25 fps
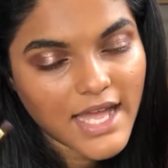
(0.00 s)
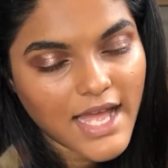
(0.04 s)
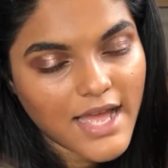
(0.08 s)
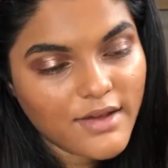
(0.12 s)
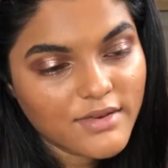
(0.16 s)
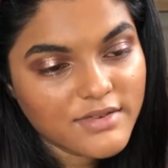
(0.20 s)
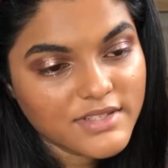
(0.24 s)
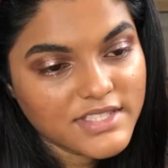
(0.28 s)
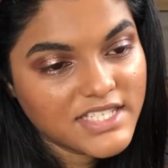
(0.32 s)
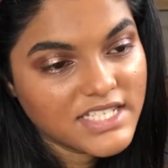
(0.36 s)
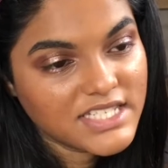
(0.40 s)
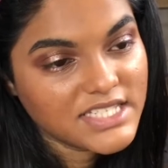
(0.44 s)
I
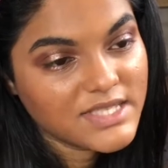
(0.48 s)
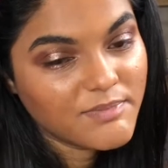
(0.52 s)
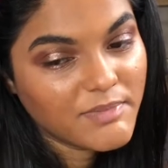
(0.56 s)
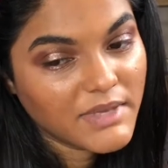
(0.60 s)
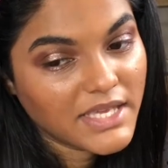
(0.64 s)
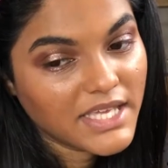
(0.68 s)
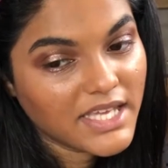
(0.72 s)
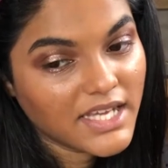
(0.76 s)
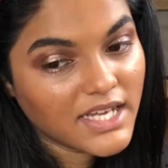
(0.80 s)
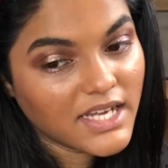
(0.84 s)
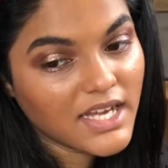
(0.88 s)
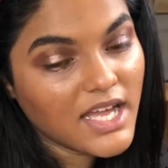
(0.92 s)
was just
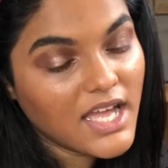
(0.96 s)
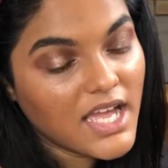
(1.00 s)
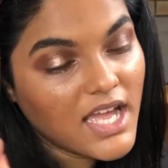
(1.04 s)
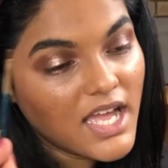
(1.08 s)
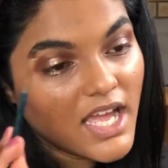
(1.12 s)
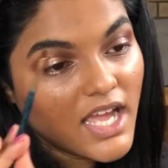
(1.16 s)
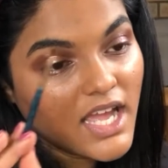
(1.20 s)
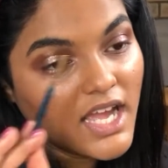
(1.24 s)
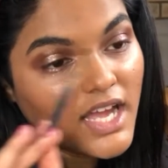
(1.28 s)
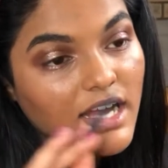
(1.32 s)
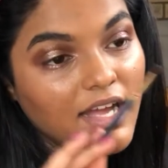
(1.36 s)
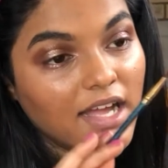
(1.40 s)
being
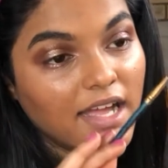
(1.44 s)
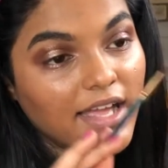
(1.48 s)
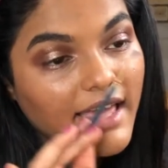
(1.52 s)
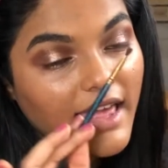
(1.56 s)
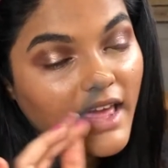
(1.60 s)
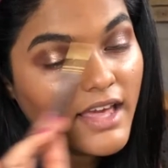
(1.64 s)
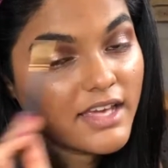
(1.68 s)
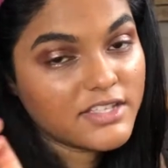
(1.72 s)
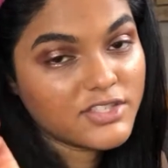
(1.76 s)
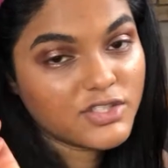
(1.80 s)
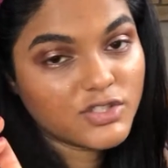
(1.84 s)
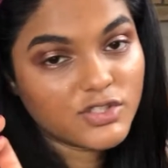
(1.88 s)

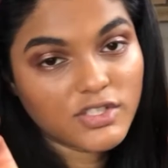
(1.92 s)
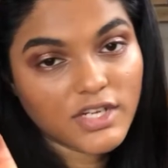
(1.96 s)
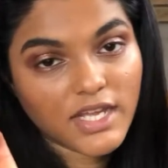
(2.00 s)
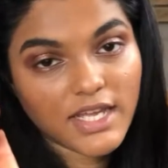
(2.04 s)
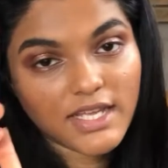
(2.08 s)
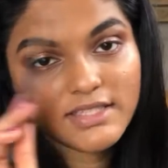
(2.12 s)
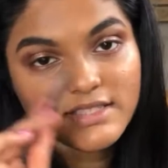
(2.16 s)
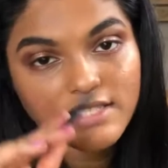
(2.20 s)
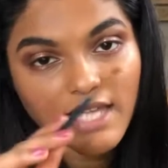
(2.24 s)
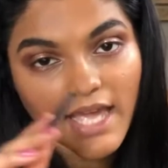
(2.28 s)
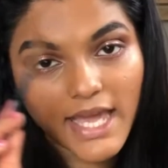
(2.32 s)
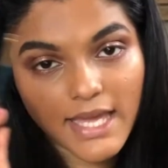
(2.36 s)

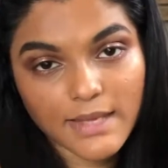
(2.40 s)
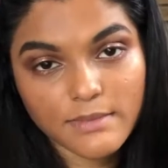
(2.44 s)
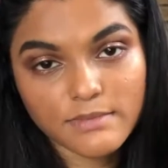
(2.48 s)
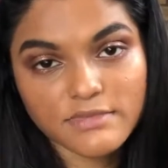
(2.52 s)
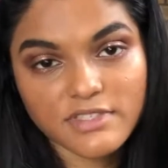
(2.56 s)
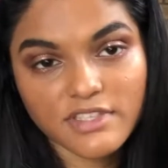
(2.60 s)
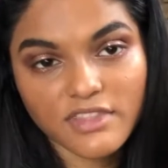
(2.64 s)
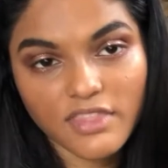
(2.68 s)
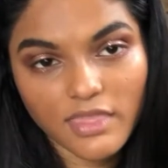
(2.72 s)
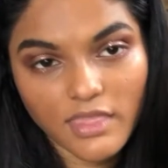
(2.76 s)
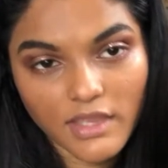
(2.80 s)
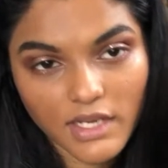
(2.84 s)
extra
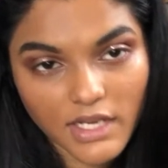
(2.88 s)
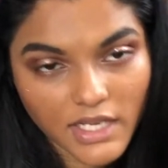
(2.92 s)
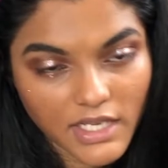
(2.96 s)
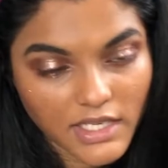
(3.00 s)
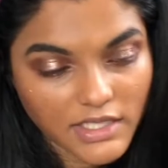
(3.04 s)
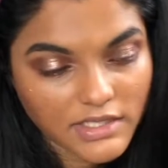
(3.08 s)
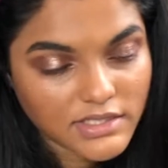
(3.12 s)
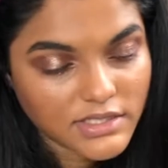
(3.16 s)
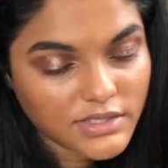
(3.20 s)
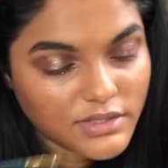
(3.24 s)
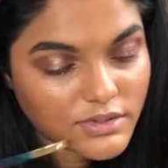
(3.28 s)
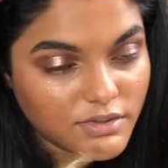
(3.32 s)
times
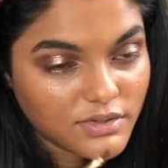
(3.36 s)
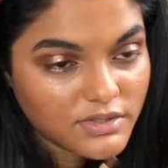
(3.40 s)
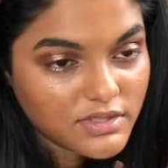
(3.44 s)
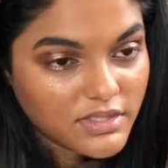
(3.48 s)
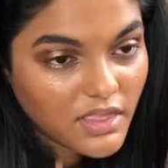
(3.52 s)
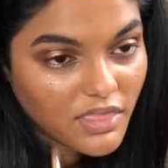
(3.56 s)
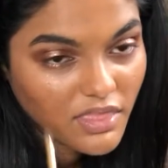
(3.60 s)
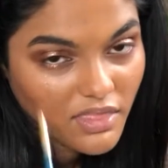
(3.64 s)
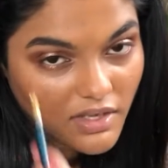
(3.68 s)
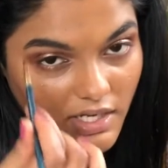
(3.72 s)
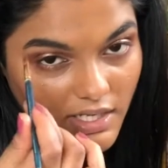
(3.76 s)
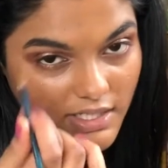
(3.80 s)
3 to use
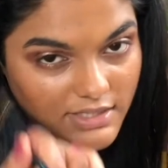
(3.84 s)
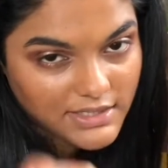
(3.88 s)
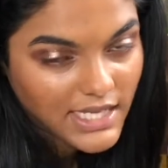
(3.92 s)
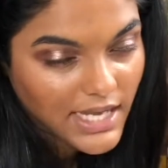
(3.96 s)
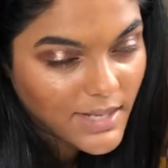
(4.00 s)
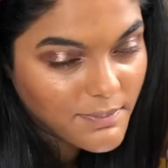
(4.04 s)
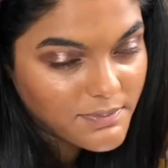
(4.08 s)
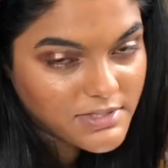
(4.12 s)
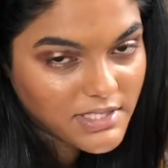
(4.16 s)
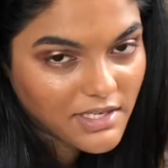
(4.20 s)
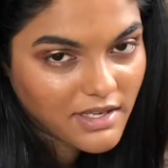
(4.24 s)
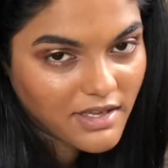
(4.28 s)
3
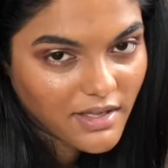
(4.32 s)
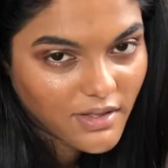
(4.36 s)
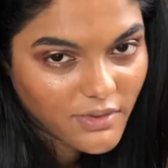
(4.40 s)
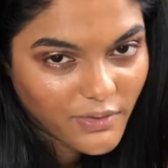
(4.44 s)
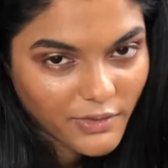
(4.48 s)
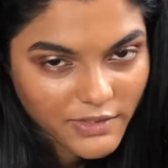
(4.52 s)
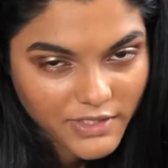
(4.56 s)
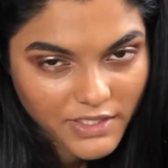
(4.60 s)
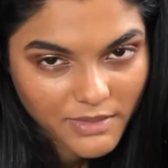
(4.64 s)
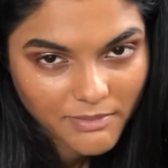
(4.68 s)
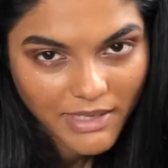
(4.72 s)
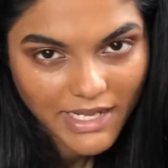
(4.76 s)
types of
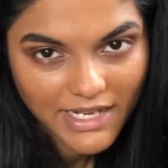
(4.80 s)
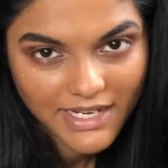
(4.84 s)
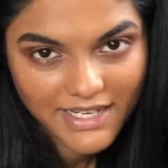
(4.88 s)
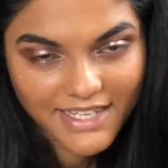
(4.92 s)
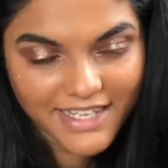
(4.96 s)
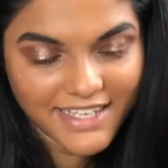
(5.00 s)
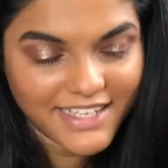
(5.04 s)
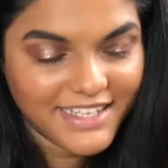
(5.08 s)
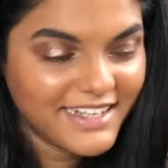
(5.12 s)
gold on my lid.